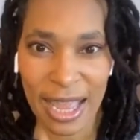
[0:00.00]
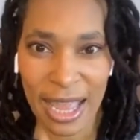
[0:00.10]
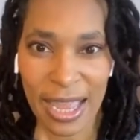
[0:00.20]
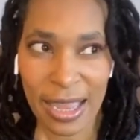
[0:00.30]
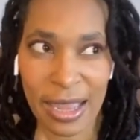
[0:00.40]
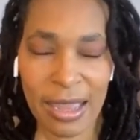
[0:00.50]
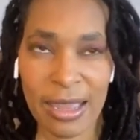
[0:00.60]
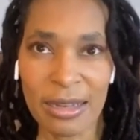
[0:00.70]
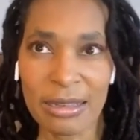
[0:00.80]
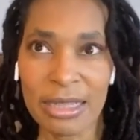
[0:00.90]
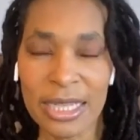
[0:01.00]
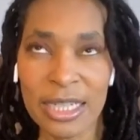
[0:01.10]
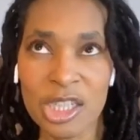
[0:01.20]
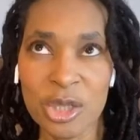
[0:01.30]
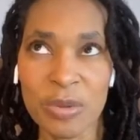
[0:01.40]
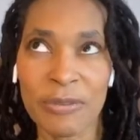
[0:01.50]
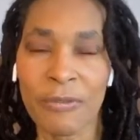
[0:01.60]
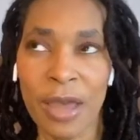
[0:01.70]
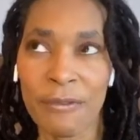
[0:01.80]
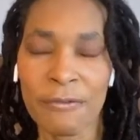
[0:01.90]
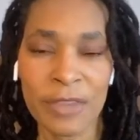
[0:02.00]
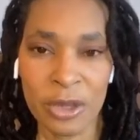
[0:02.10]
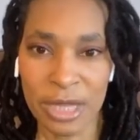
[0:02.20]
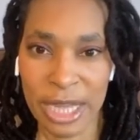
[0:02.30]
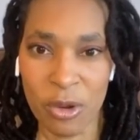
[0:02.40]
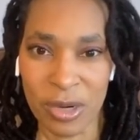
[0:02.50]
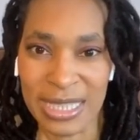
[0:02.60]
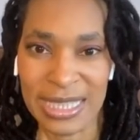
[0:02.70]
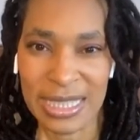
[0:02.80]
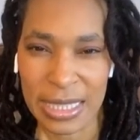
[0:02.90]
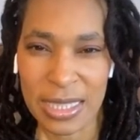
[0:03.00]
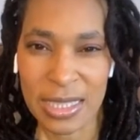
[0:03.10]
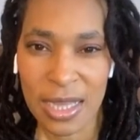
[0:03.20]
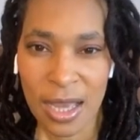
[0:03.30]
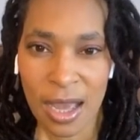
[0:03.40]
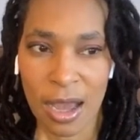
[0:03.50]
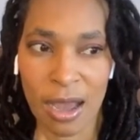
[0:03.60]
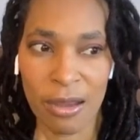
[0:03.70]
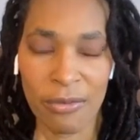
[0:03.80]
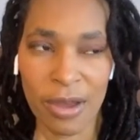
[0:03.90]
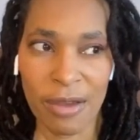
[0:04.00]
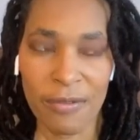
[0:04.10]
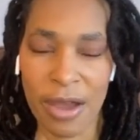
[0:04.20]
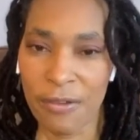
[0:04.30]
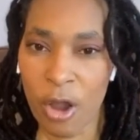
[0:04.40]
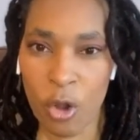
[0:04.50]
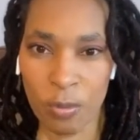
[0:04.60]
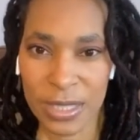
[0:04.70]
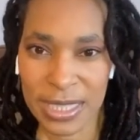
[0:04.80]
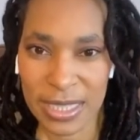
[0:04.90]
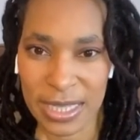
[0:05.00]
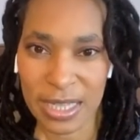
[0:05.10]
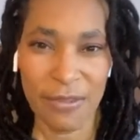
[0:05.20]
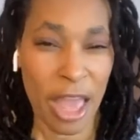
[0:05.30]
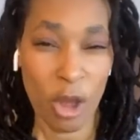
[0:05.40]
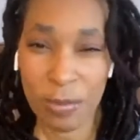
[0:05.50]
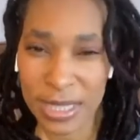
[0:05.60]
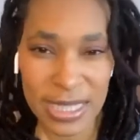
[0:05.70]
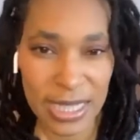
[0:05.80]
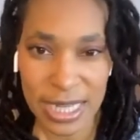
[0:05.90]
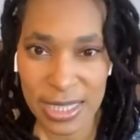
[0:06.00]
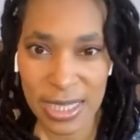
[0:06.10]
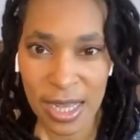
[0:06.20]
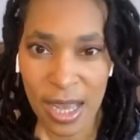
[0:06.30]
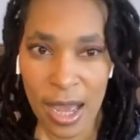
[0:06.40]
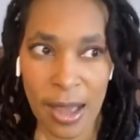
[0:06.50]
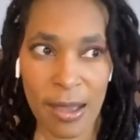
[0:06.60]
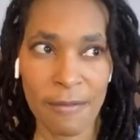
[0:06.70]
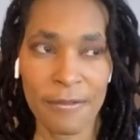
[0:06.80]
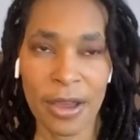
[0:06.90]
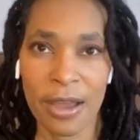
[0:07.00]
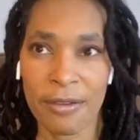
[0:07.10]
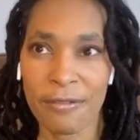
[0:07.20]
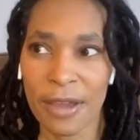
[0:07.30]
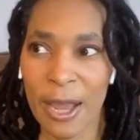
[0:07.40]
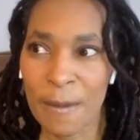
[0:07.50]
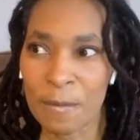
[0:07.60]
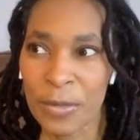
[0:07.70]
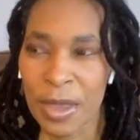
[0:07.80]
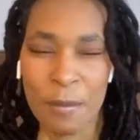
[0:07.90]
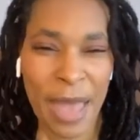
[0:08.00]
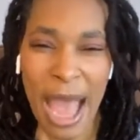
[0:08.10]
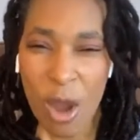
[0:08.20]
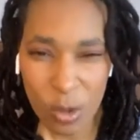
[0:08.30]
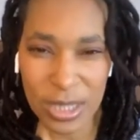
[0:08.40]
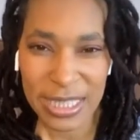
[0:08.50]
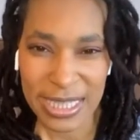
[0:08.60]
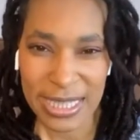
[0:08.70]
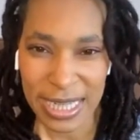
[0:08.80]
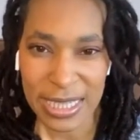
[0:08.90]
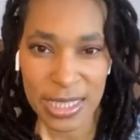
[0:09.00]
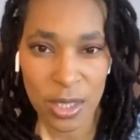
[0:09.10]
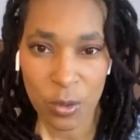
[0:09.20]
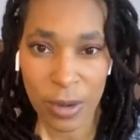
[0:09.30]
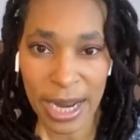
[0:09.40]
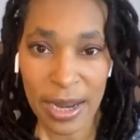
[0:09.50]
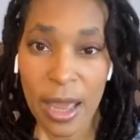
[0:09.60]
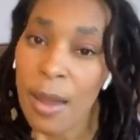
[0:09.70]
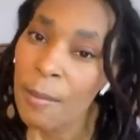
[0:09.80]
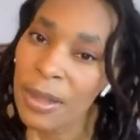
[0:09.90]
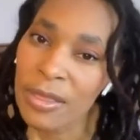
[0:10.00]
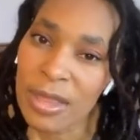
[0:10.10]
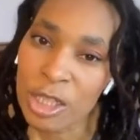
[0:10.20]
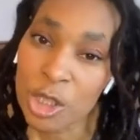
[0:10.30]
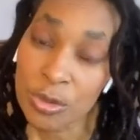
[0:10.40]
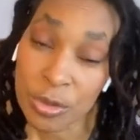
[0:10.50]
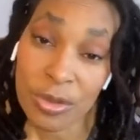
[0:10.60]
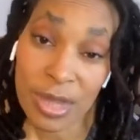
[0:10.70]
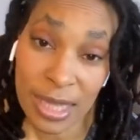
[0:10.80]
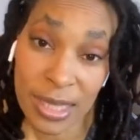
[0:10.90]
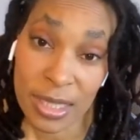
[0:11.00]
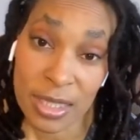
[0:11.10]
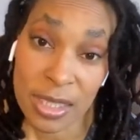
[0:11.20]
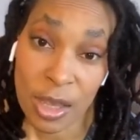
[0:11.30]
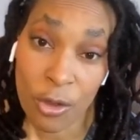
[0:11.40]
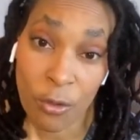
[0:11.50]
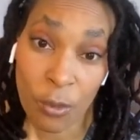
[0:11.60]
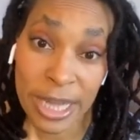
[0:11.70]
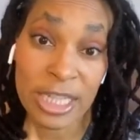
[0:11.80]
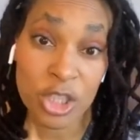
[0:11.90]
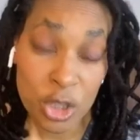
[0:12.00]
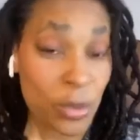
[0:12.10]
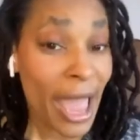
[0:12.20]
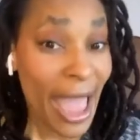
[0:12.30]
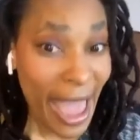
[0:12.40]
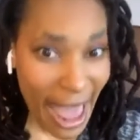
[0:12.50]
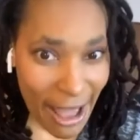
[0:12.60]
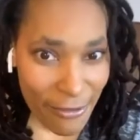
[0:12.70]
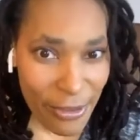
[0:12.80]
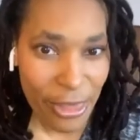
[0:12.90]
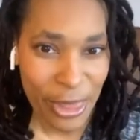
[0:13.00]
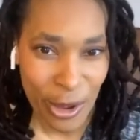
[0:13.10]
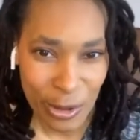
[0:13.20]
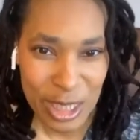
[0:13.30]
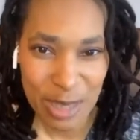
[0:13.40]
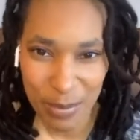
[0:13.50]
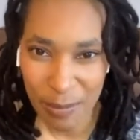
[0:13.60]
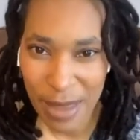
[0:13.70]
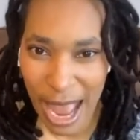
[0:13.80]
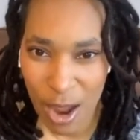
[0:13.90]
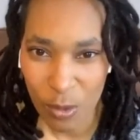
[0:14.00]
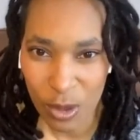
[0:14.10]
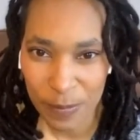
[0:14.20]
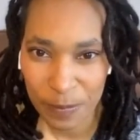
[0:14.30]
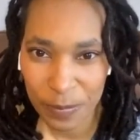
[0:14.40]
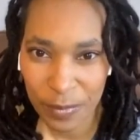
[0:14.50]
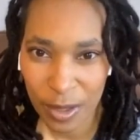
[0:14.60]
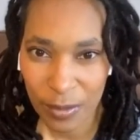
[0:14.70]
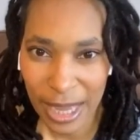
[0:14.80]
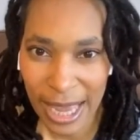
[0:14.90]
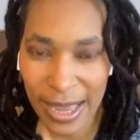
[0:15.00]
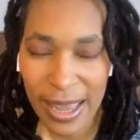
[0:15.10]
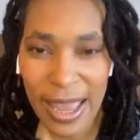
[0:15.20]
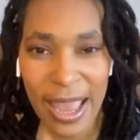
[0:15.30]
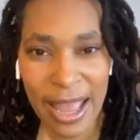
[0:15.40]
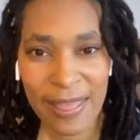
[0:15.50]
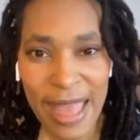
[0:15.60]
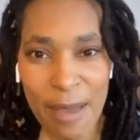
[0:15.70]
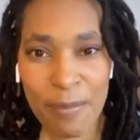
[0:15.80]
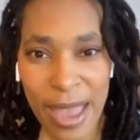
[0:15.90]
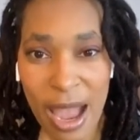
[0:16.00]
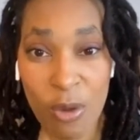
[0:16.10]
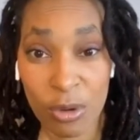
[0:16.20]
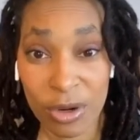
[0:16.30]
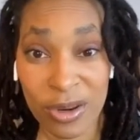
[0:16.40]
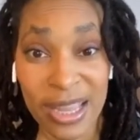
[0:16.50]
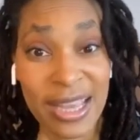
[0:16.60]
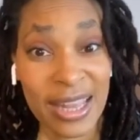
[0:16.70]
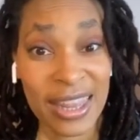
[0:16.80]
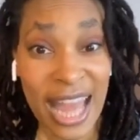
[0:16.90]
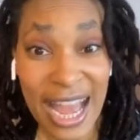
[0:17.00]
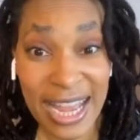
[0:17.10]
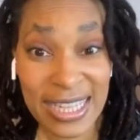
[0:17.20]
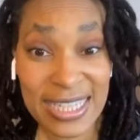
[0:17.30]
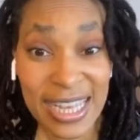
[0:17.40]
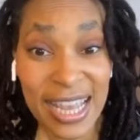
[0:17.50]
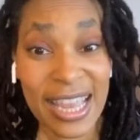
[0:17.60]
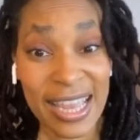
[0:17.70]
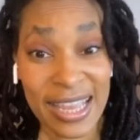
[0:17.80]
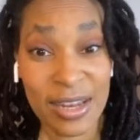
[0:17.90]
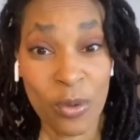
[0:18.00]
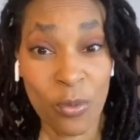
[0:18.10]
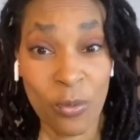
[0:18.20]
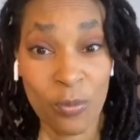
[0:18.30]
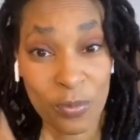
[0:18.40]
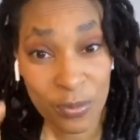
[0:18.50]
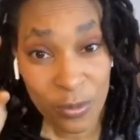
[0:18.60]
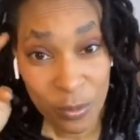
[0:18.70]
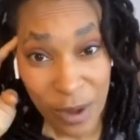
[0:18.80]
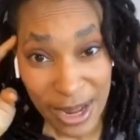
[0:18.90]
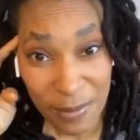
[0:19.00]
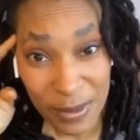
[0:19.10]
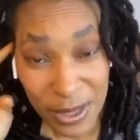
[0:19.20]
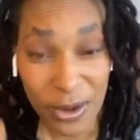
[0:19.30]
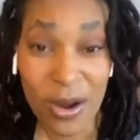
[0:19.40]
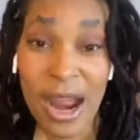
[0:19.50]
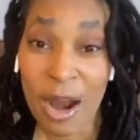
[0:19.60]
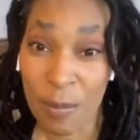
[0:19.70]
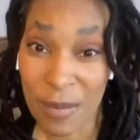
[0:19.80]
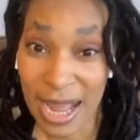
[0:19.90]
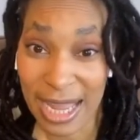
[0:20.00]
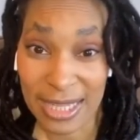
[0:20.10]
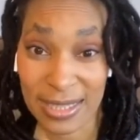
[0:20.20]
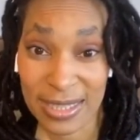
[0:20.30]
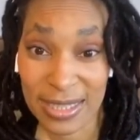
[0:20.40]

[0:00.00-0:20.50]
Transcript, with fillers: It, it can lead to a, a feeling or a sense of, of, of hopelessness, of helplessness, of, of um, powerlessness, right? But the truth is we do have the ultimate power. Okay, and that power lies in right up here, our minds.